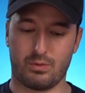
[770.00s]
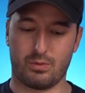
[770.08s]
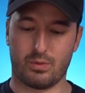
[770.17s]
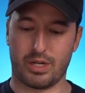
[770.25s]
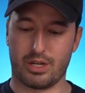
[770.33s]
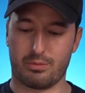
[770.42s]

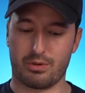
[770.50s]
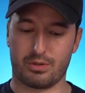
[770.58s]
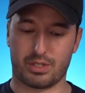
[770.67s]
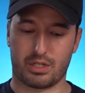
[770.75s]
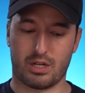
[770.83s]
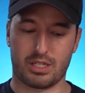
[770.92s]
weigh your pros
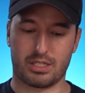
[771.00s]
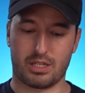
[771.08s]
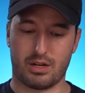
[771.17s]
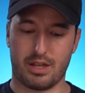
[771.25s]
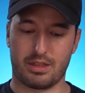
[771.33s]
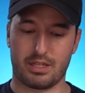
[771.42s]
and cons
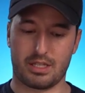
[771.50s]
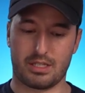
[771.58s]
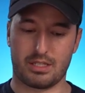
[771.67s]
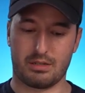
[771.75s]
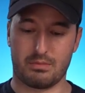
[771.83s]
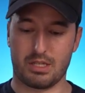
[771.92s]
there, and this
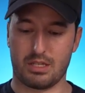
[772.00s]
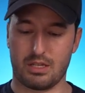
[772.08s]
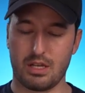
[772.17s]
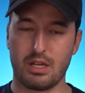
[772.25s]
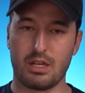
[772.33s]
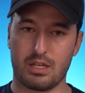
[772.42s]
to me
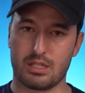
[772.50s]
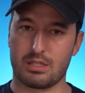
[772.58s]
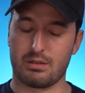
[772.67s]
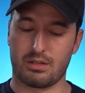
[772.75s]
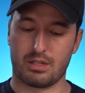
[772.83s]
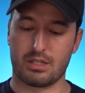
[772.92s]
is
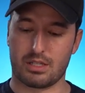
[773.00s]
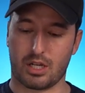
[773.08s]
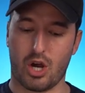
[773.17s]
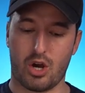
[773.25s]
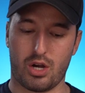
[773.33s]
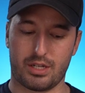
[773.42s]
a
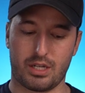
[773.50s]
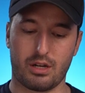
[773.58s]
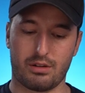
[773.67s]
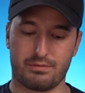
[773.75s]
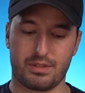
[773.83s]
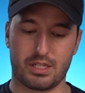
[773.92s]
con
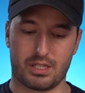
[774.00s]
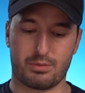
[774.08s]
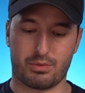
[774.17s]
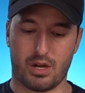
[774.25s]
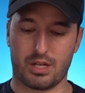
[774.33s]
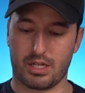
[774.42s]
of this
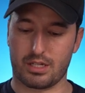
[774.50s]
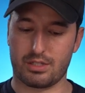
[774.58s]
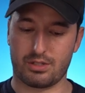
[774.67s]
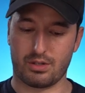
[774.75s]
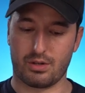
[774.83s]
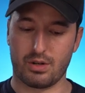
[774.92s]
product.
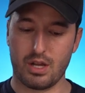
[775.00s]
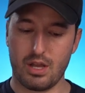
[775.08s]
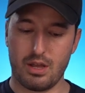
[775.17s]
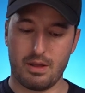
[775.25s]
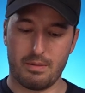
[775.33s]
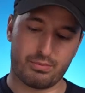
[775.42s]
So
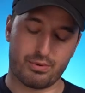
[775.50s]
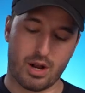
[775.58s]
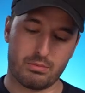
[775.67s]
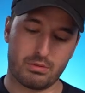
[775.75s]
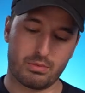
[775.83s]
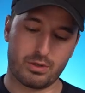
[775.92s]

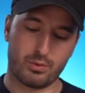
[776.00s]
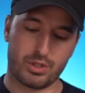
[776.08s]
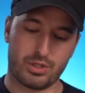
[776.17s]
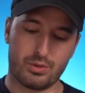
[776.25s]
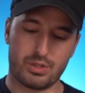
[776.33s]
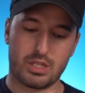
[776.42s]
probably
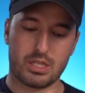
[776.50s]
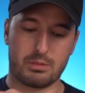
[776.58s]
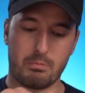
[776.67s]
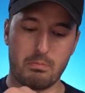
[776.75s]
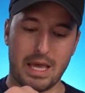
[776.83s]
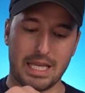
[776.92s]
would use this
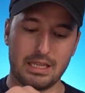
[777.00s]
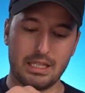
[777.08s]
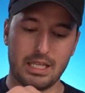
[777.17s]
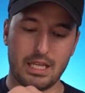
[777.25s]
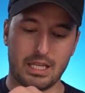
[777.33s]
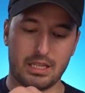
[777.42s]

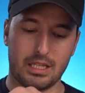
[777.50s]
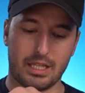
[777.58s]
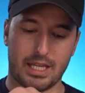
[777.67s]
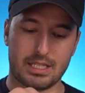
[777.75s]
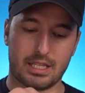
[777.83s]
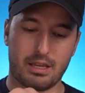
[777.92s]
mainly in the
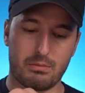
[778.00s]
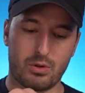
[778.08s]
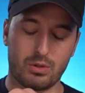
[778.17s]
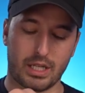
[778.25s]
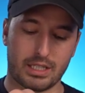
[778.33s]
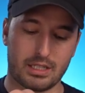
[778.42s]
landscape
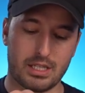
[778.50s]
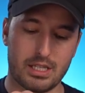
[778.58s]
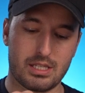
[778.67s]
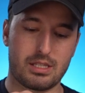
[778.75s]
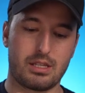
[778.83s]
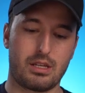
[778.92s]
mode like
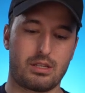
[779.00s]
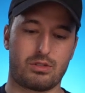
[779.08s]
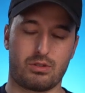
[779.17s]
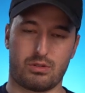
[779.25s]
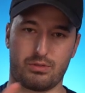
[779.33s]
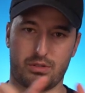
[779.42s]
this,
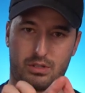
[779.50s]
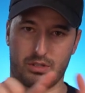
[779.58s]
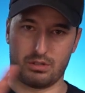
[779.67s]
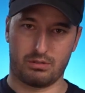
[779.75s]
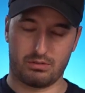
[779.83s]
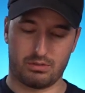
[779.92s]
so
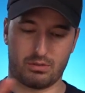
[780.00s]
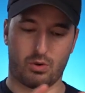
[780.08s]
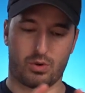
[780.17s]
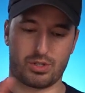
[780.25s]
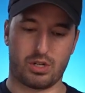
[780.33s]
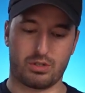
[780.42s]
the
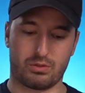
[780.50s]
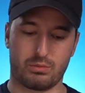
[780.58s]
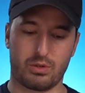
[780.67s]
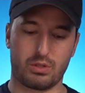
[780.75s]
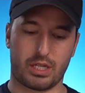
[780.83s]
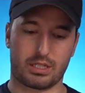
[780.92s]
horizontal
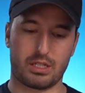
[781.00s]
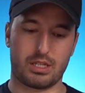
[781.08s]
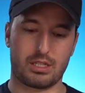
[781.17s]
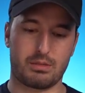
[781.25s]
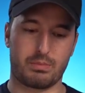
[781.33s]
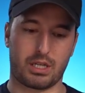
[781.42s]
mode like
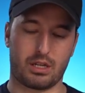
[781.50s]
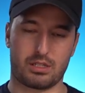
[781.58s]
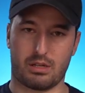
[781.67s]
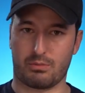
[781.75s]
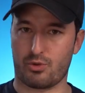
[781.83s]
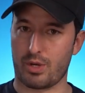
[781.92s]
this, because
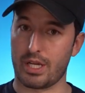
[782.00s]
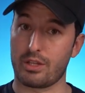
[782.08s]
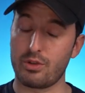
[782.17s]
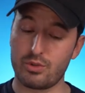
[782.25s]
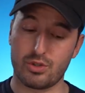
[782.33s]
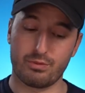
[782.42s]
I'm creating
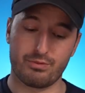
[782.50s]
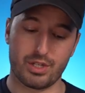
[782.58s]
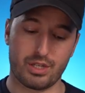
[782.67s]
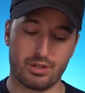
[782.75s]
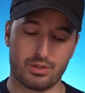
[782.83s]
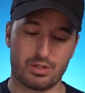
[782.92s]
YouTube
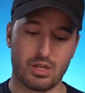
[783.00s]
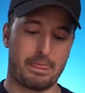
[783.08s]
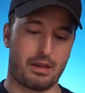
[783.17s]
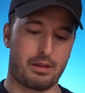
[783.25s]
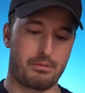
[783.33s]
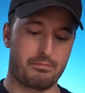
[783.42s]
videos.
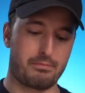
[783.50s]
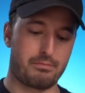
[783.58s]
I'm